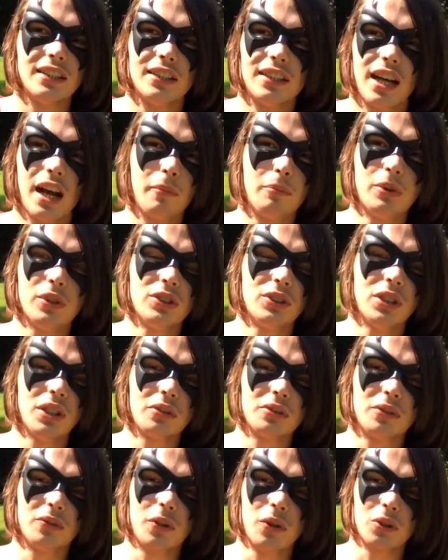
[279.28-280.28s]
Nah, I'm pretty sure
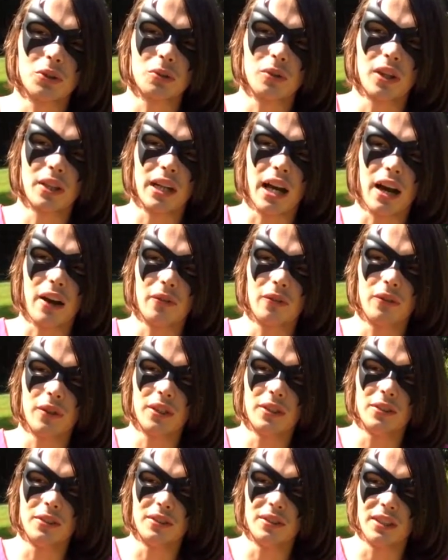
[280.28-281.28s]
that was the first one.
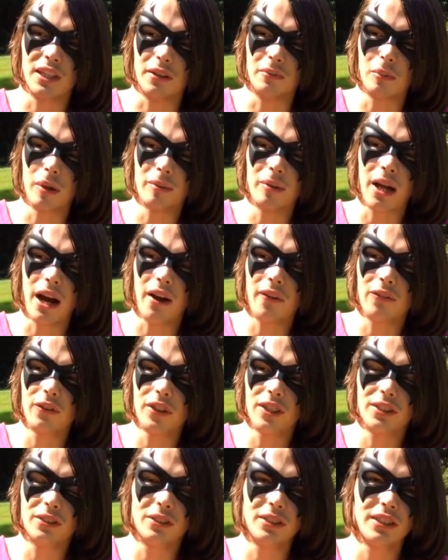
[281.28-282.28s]
Alfred. I remember
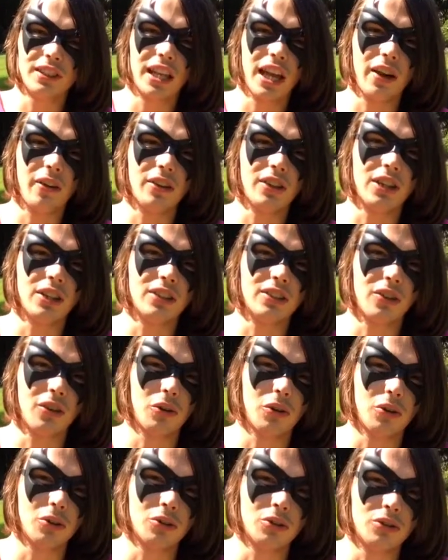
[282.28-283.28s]
Alfred carrying a
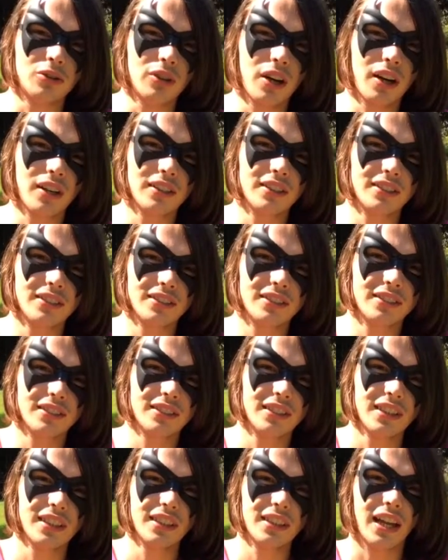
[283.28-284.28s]
whole drug
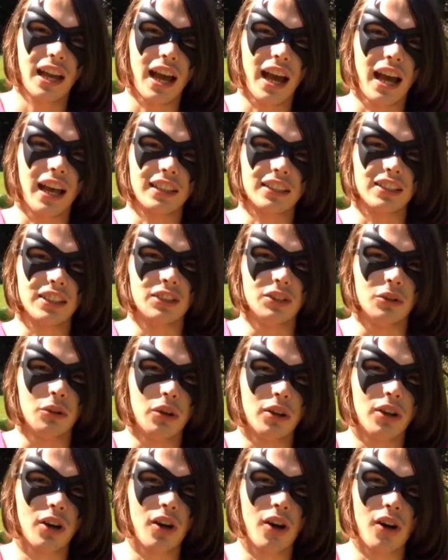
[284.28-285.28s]
ass
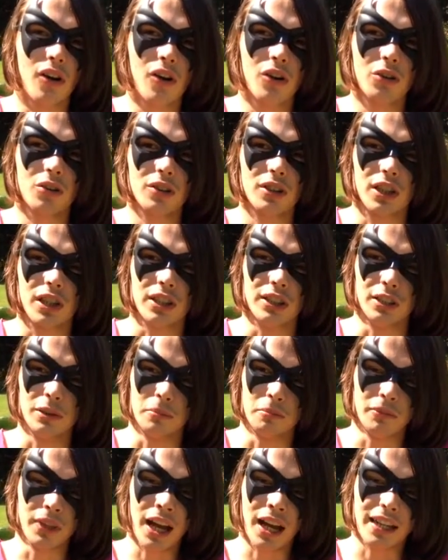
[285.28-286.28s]
into a car and
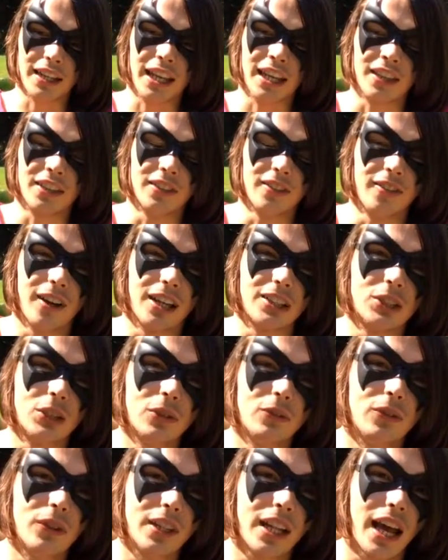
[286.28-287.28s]
him not getting
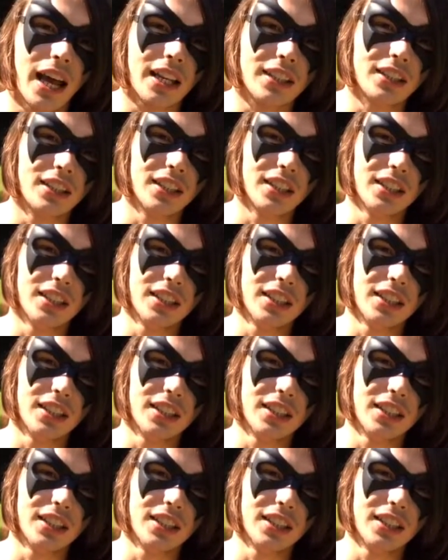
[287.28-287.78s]
arrested for that.